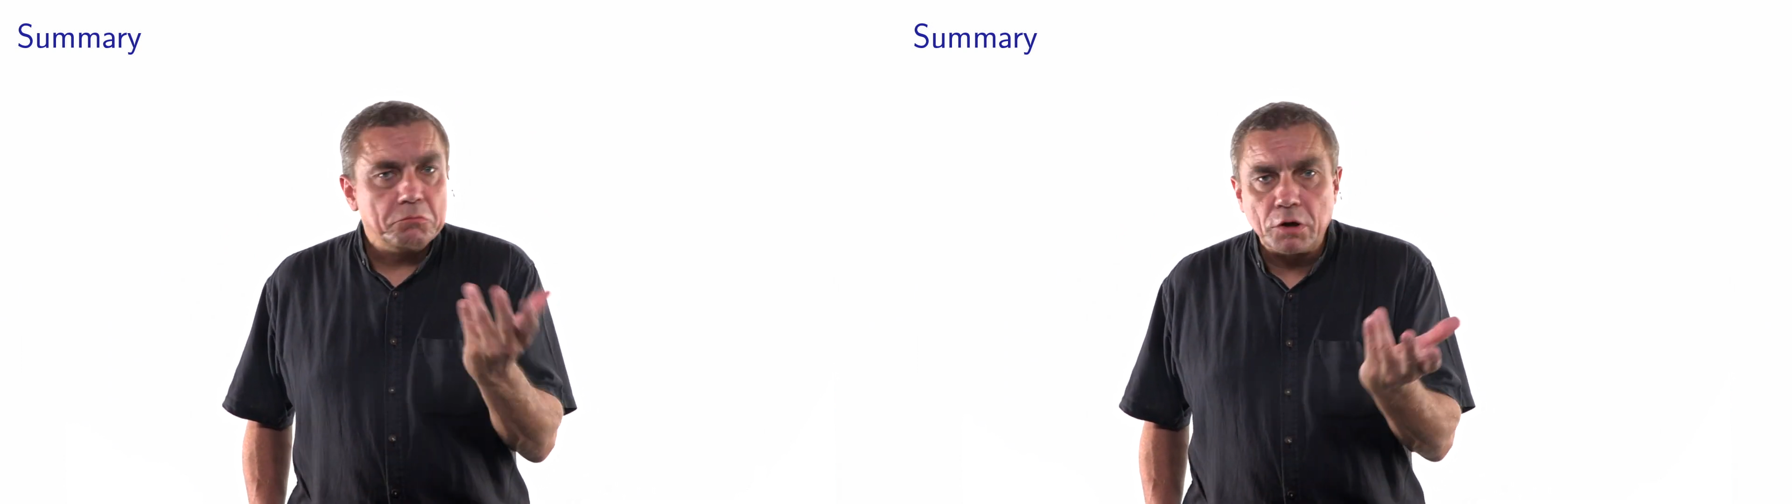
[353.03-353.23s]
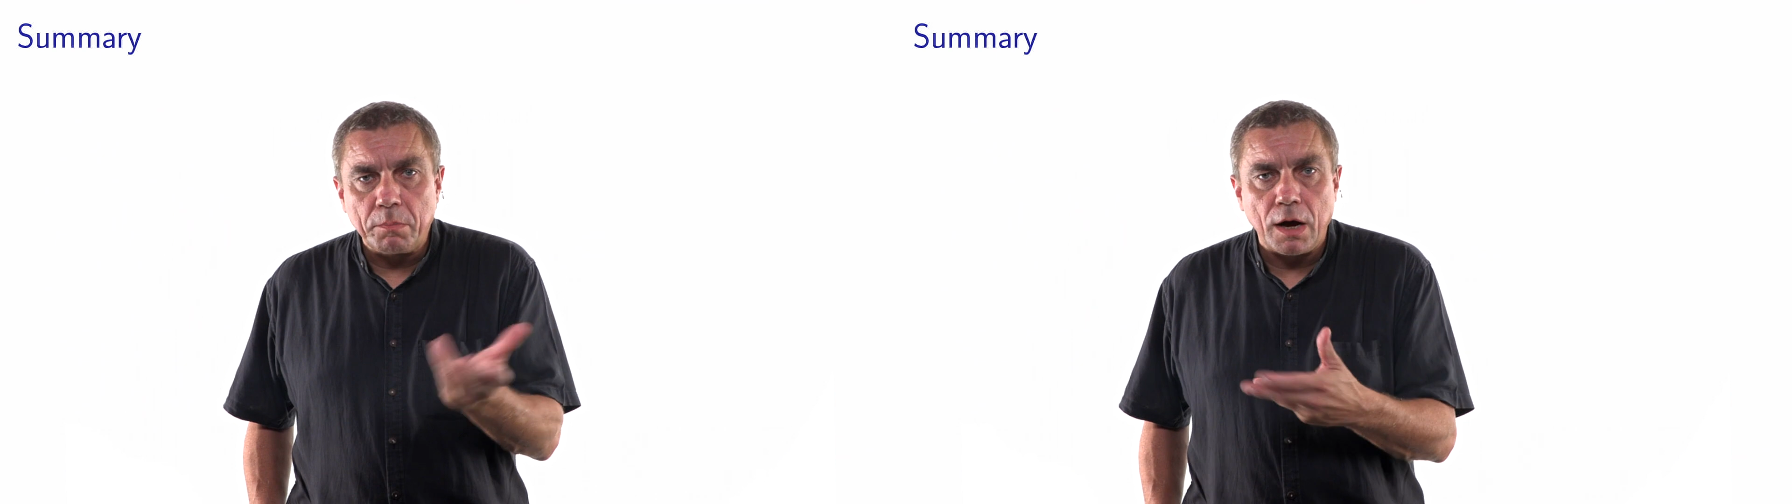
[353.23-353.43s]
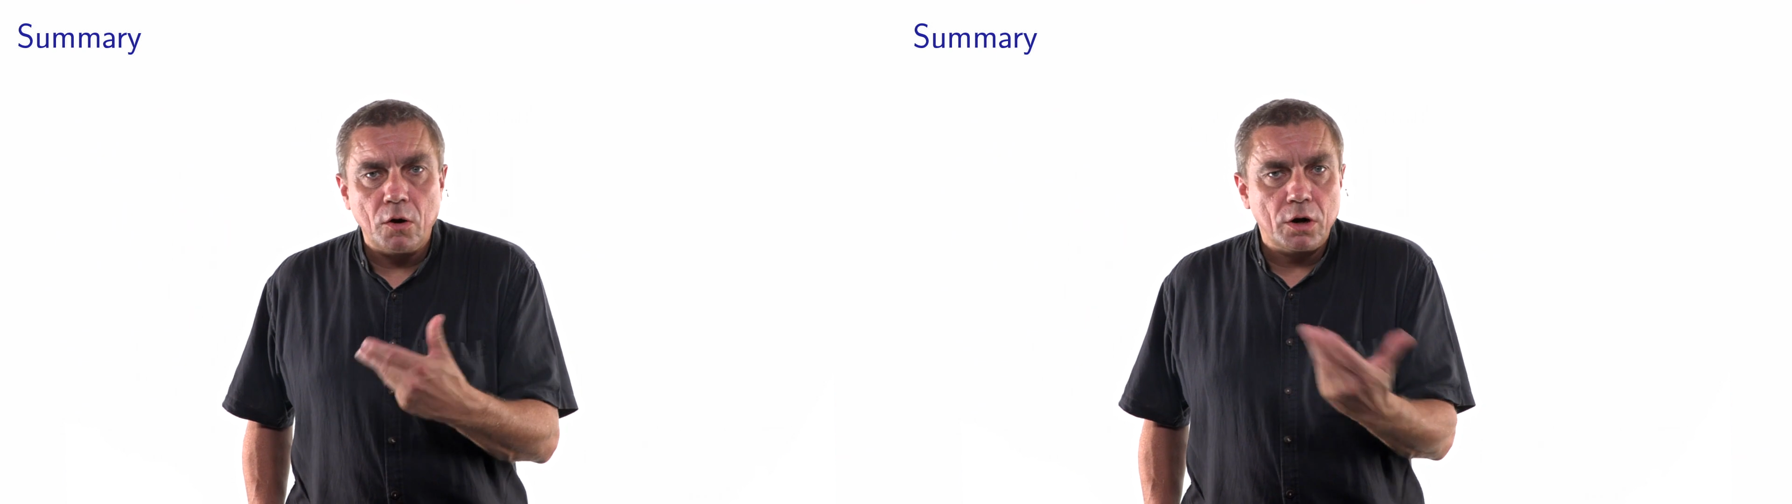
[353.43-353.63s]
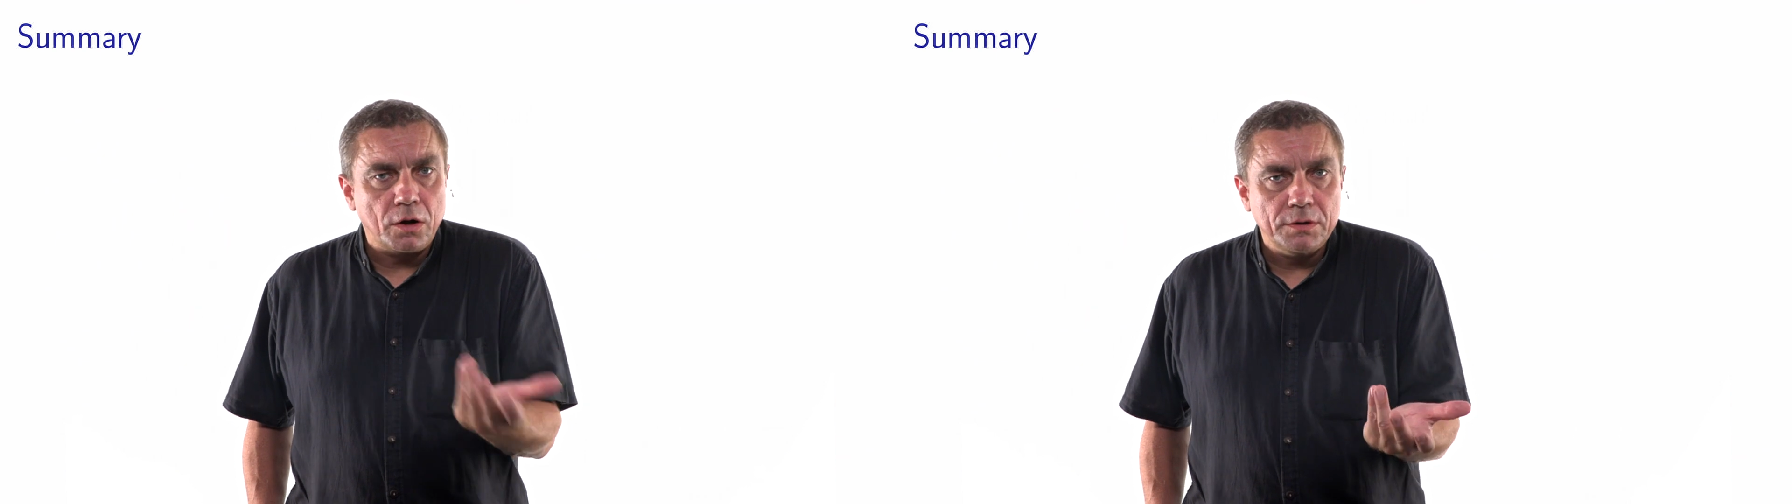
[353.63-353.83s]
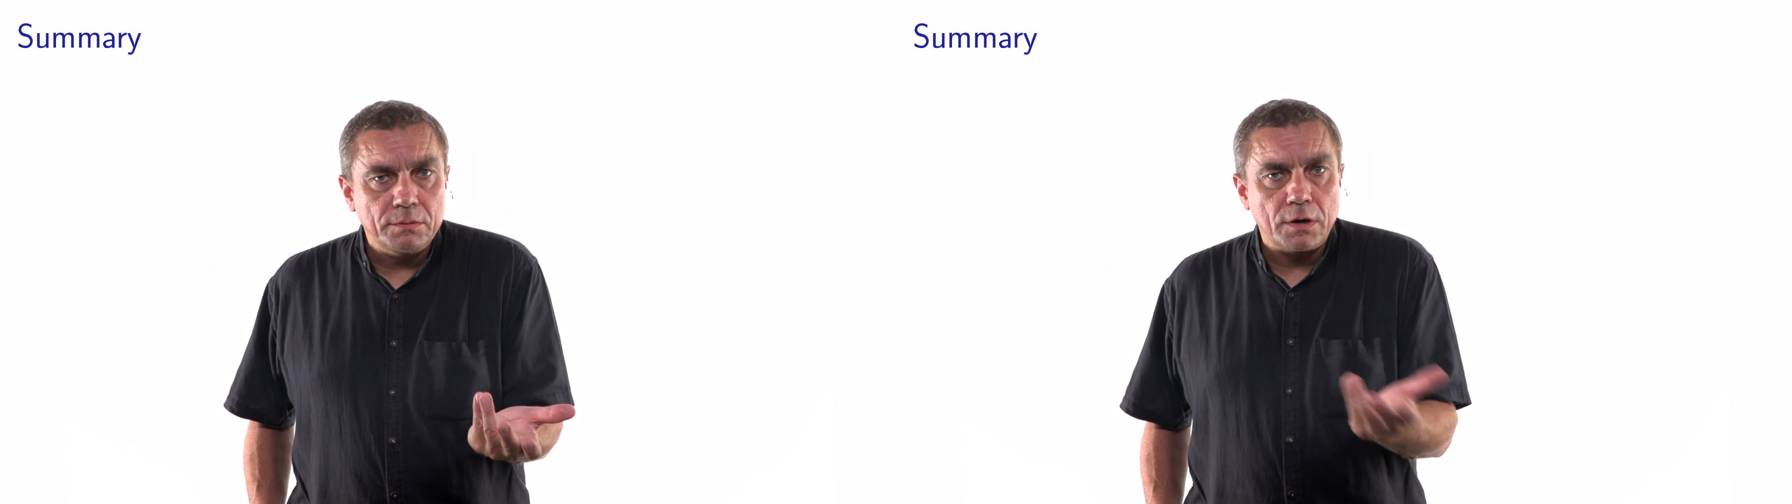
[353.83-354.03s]
somehow
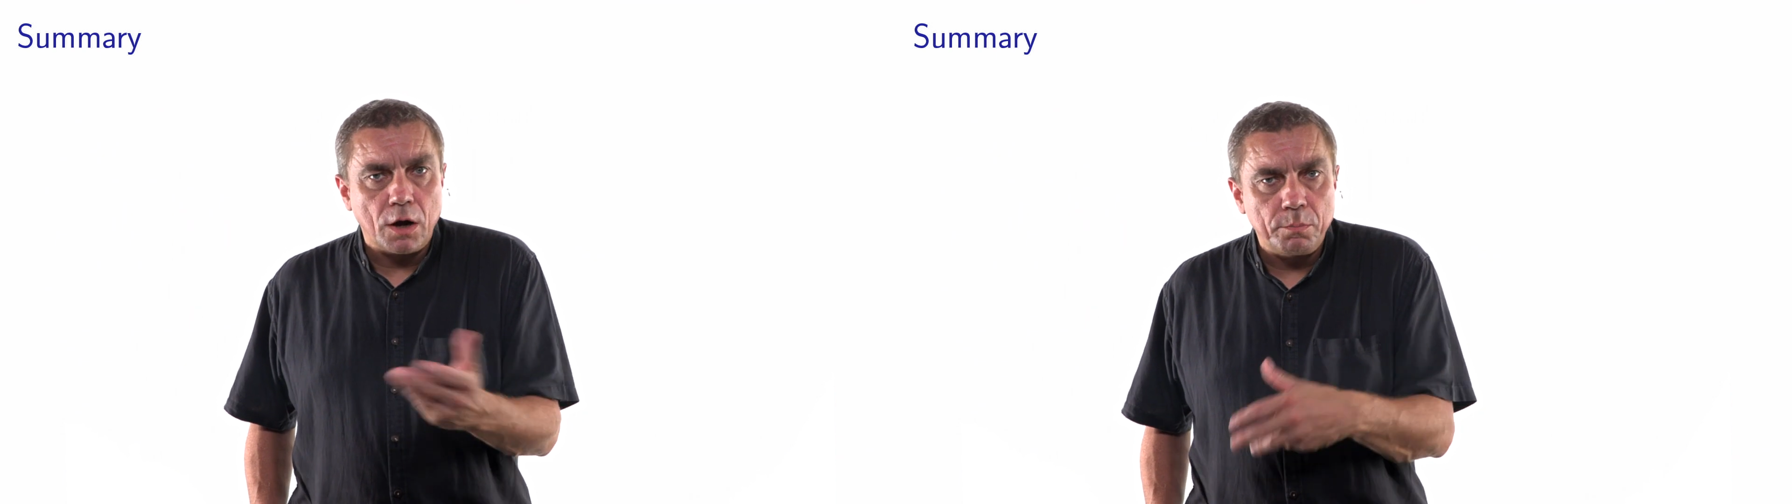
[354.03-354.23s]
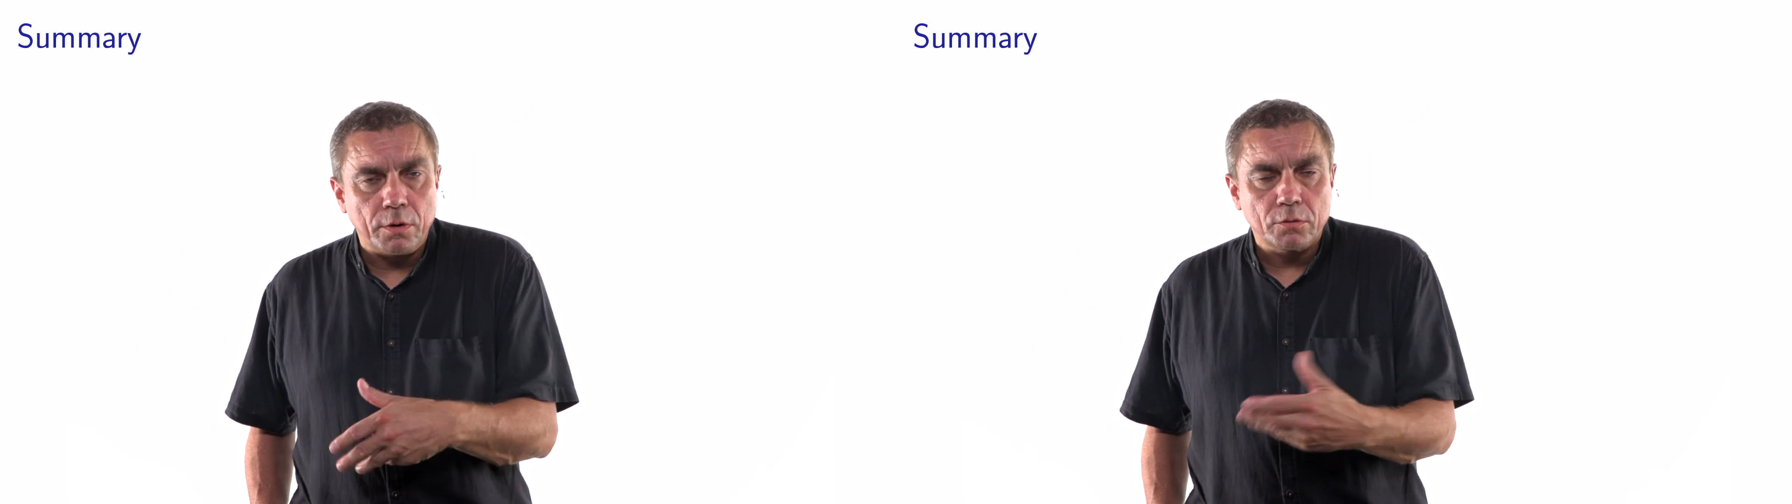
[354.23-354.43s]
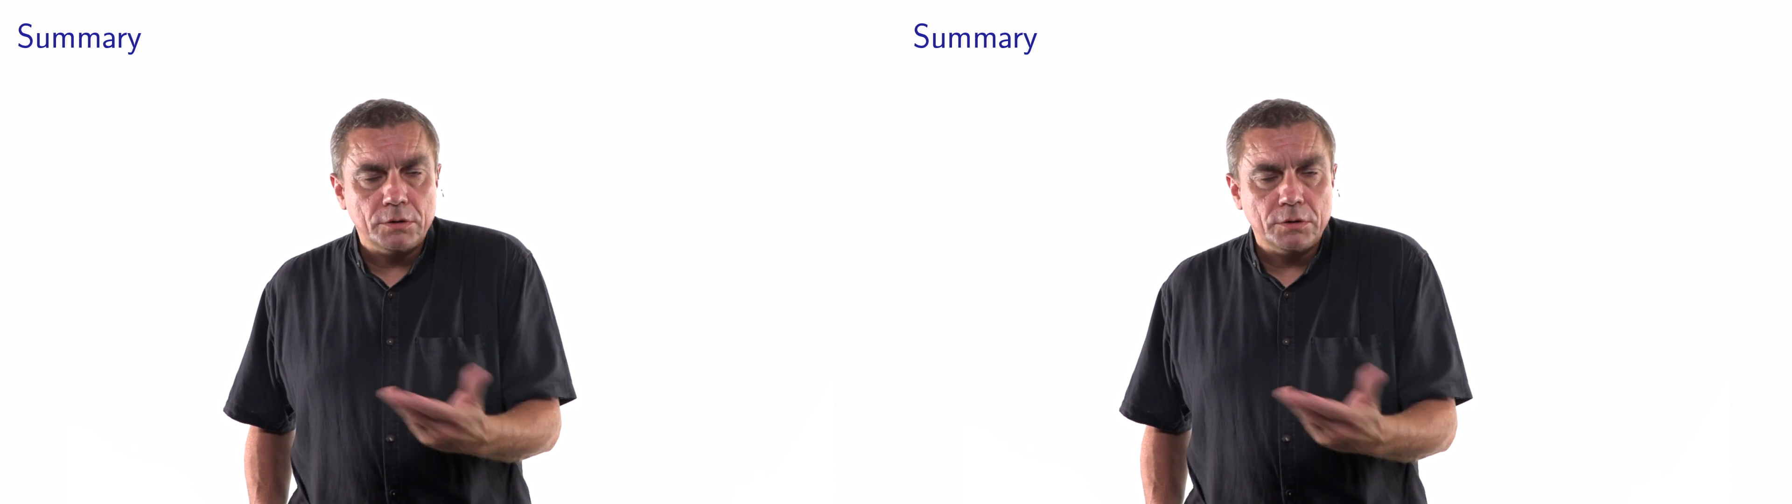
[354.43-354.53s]
round it up or